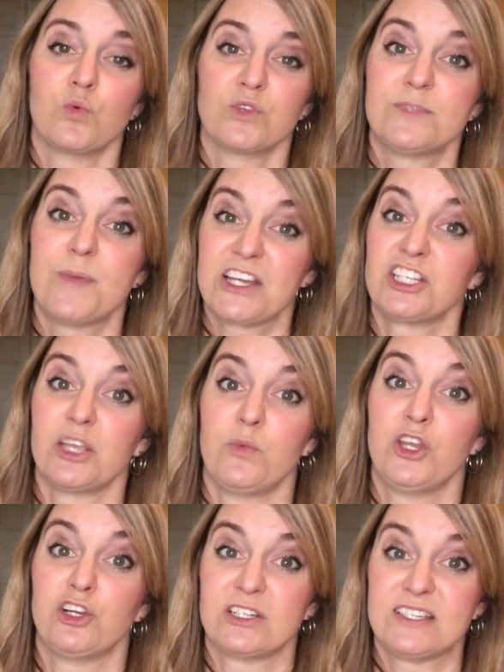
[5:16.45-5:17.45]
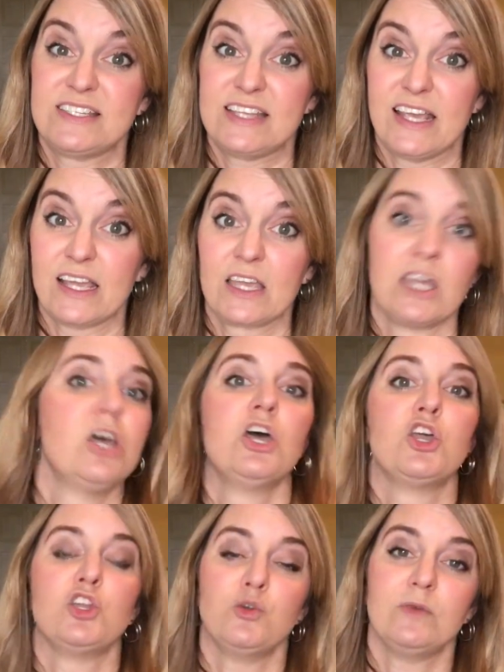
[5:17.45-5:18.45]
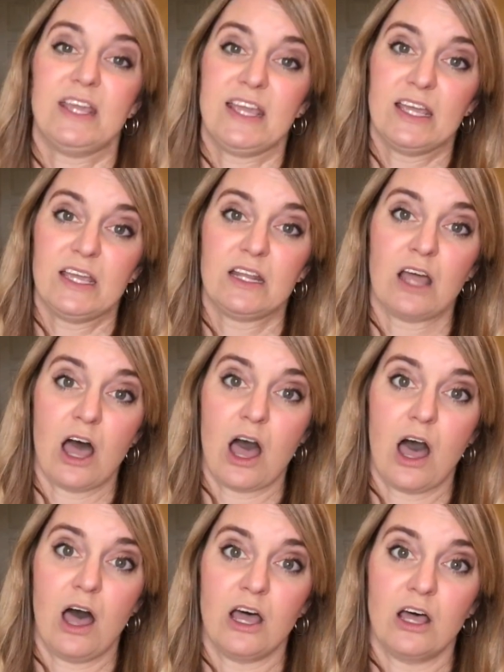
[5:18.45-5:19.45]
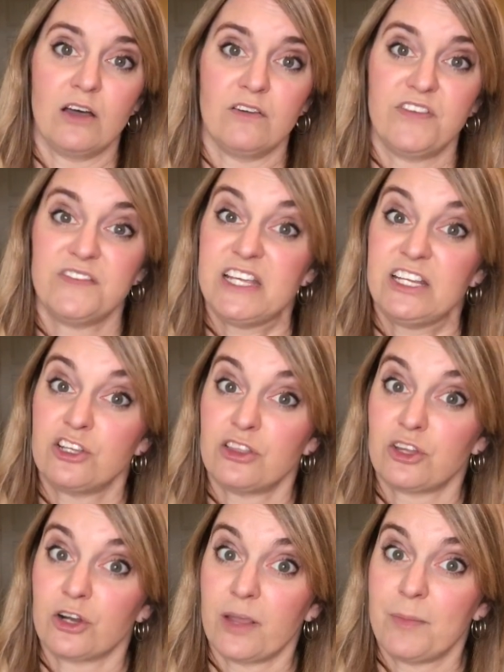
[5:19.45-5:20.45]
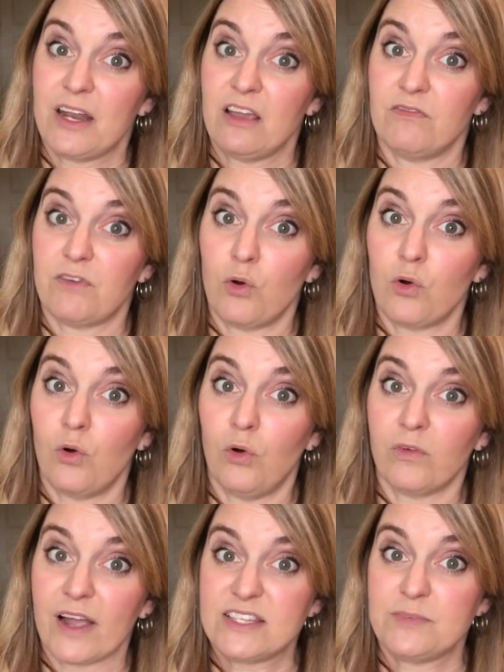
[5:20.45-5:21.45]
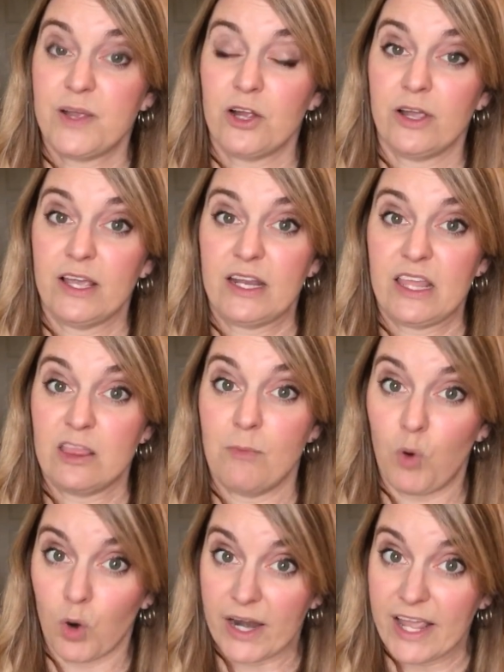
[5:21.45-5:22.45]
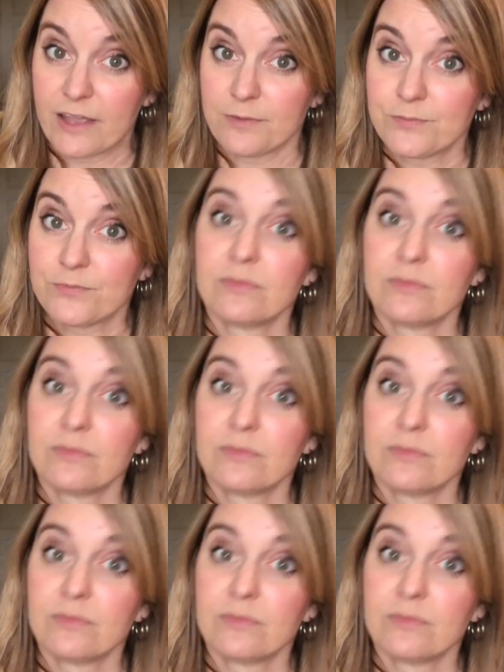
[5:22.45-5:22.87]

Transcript: especially when you're sick, you need a 15 to 30 minute vocal rest period in the morning,